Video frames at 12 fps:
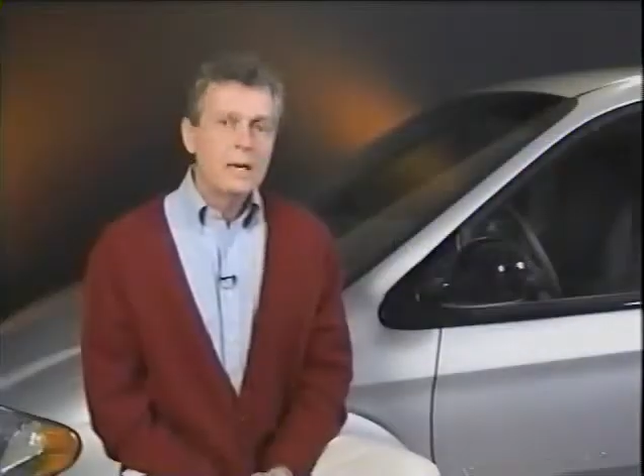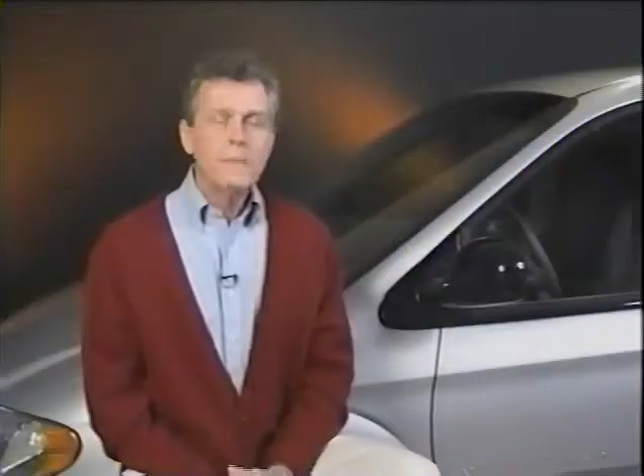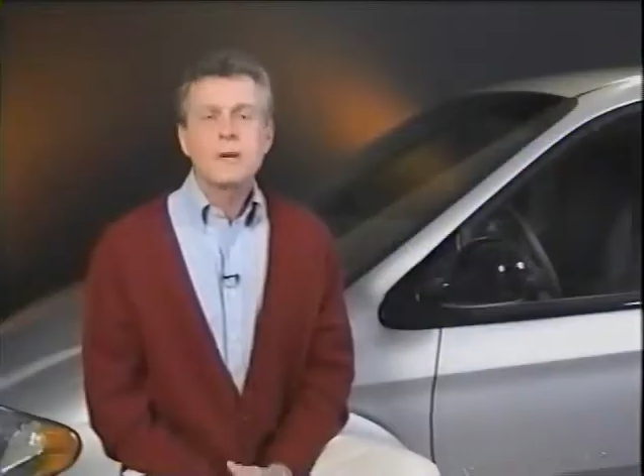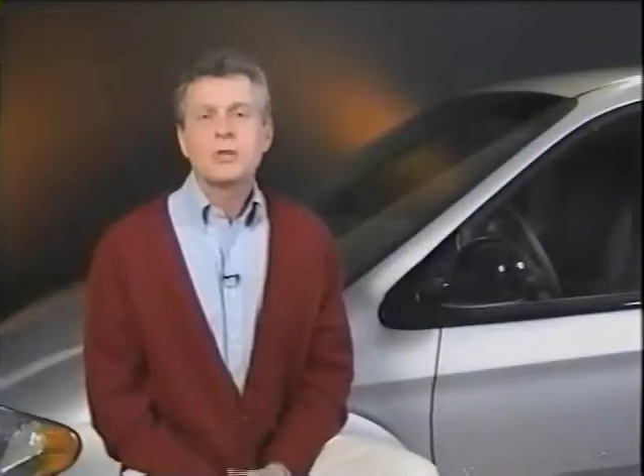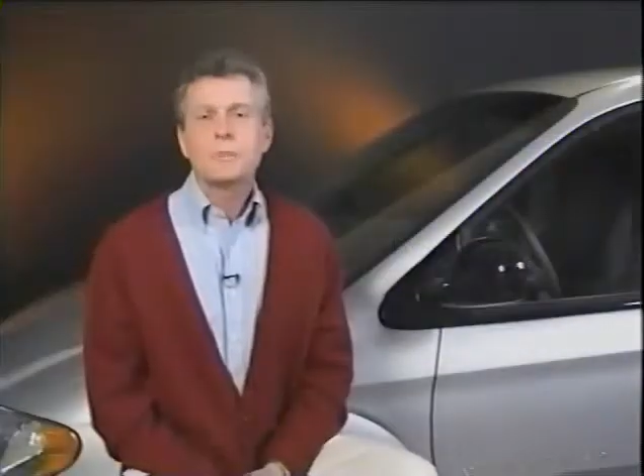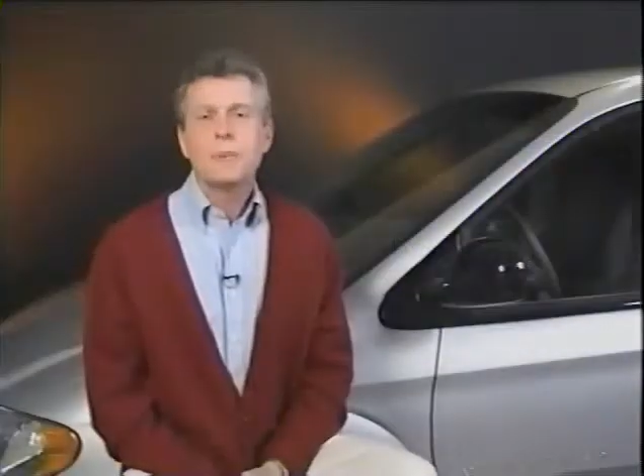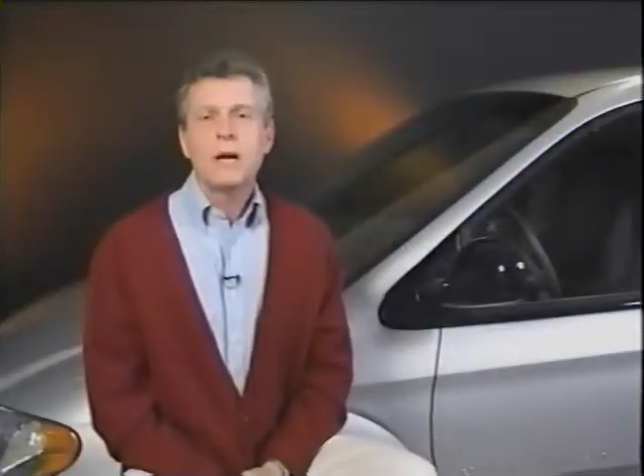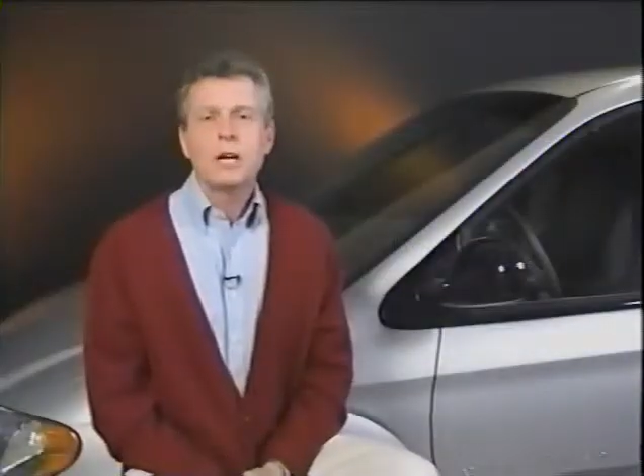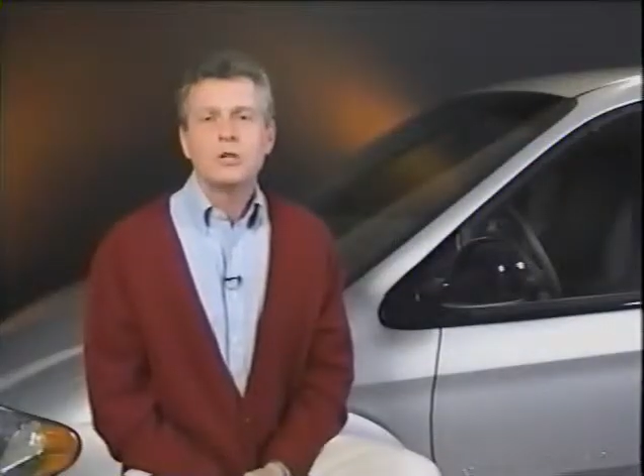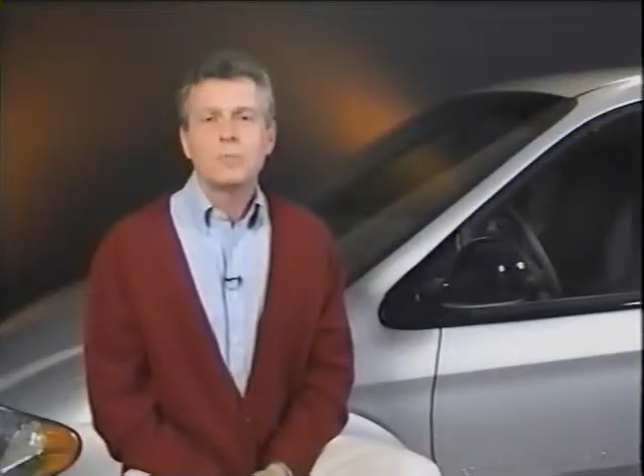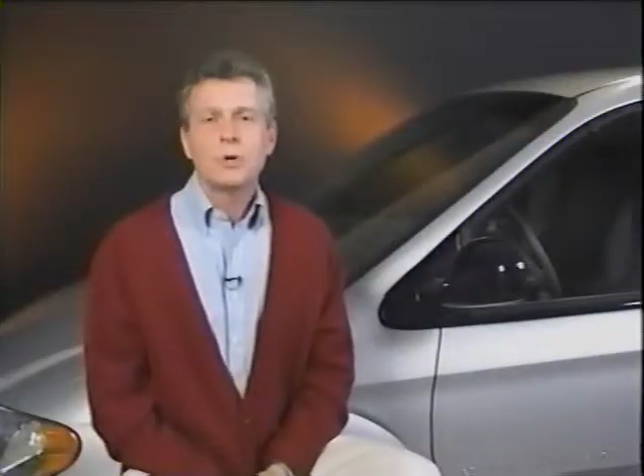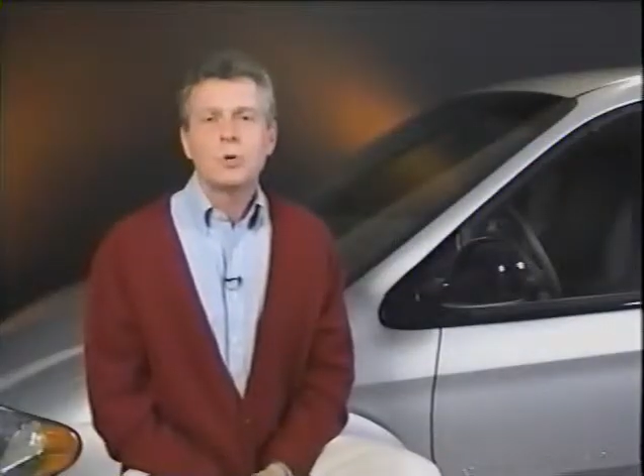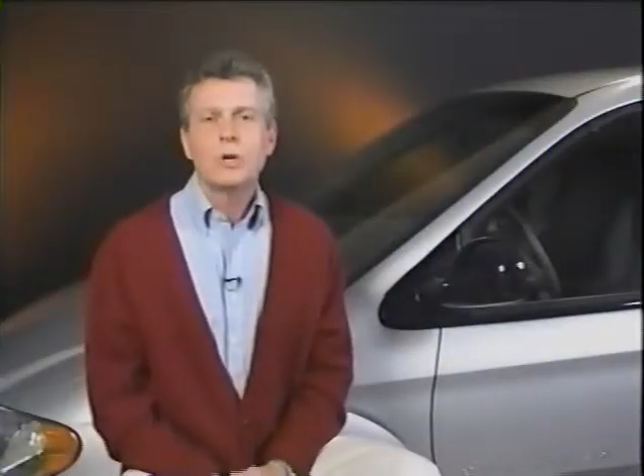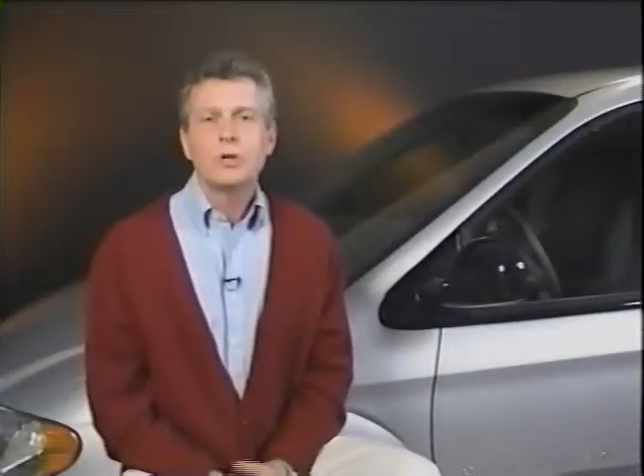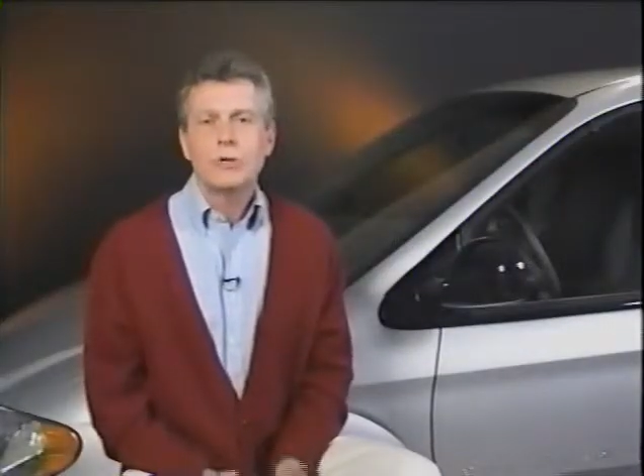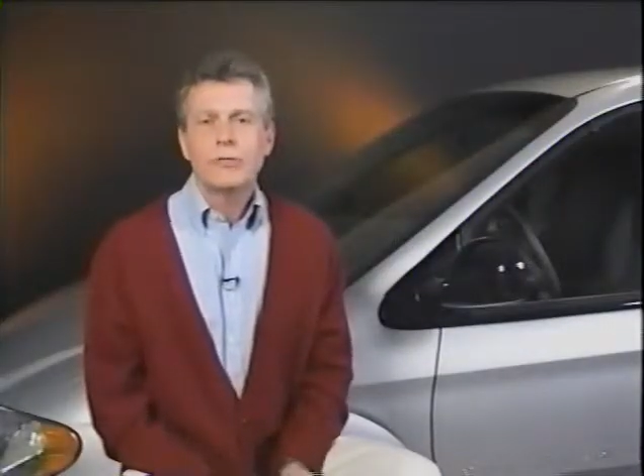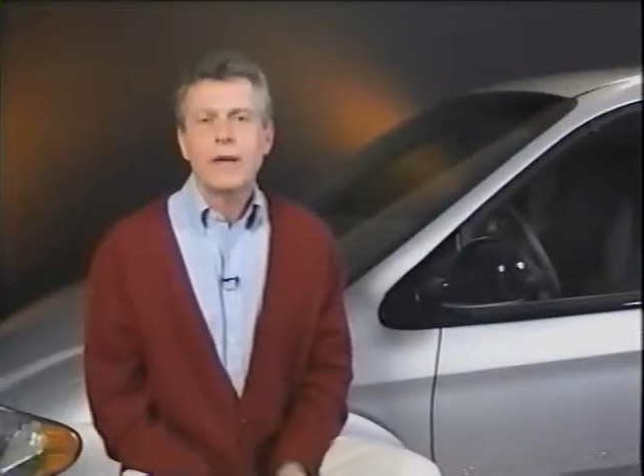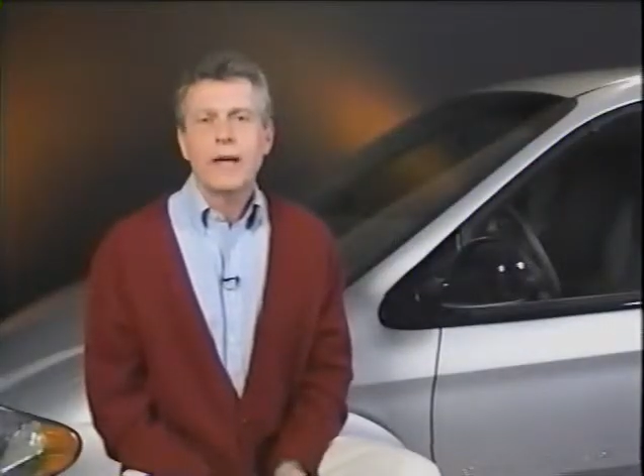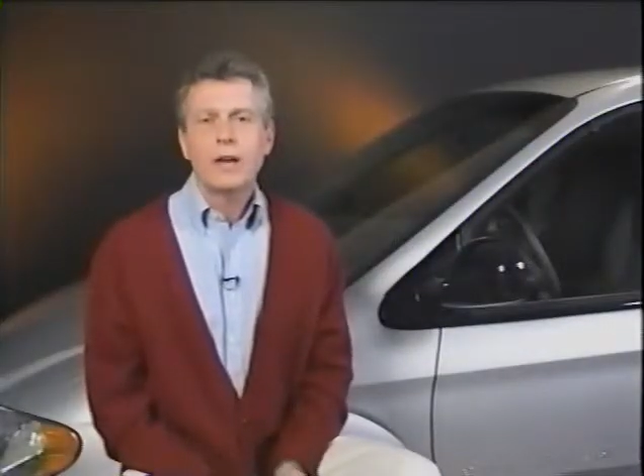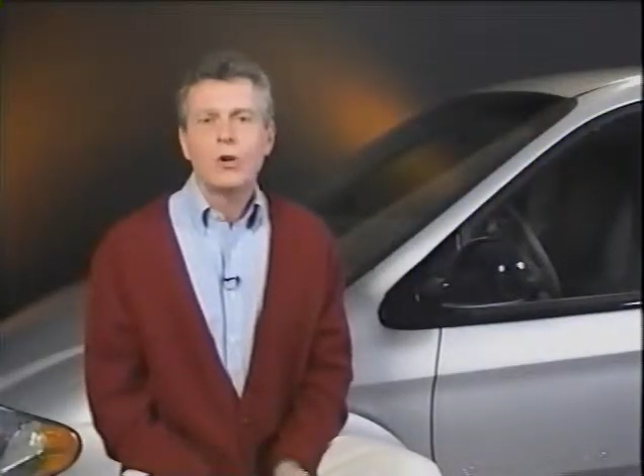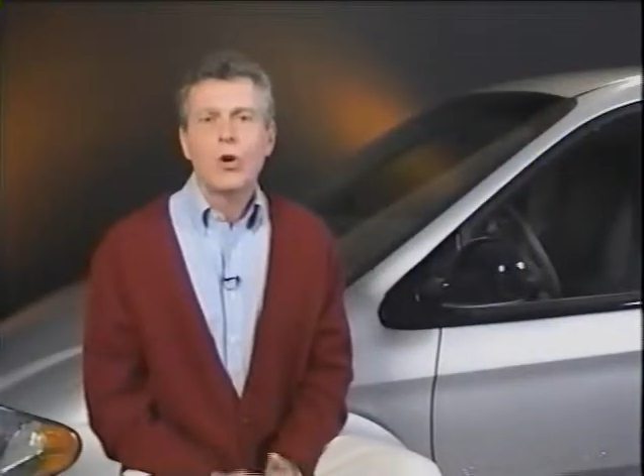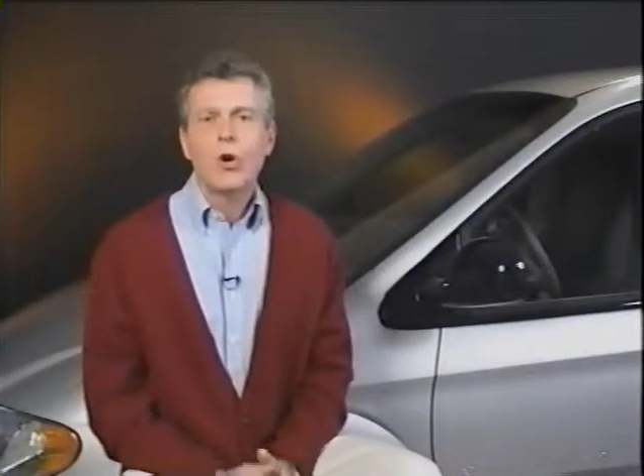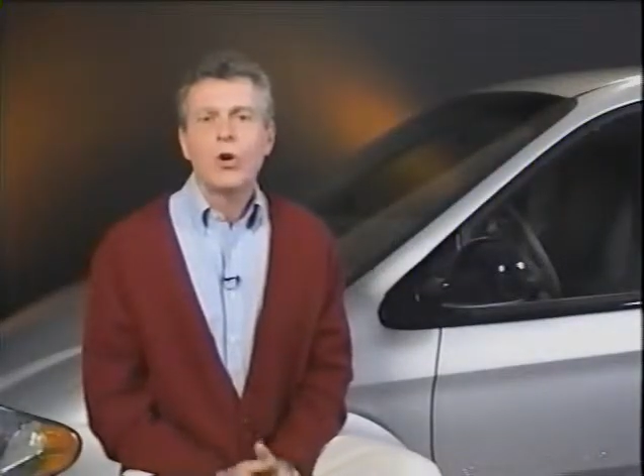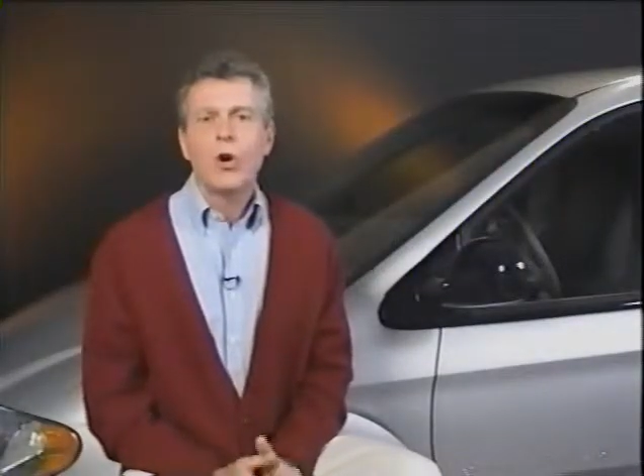Keeping space between your
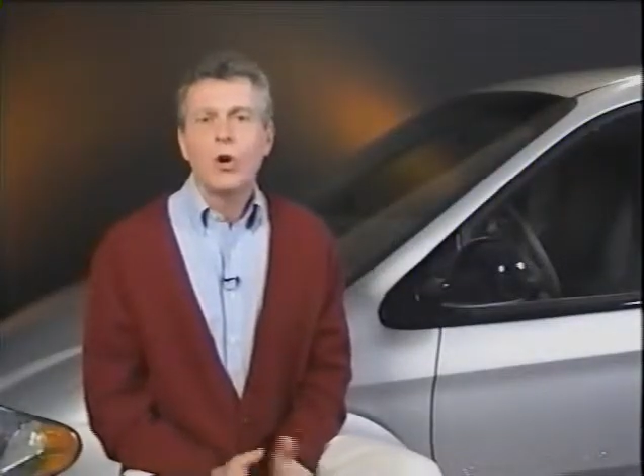van on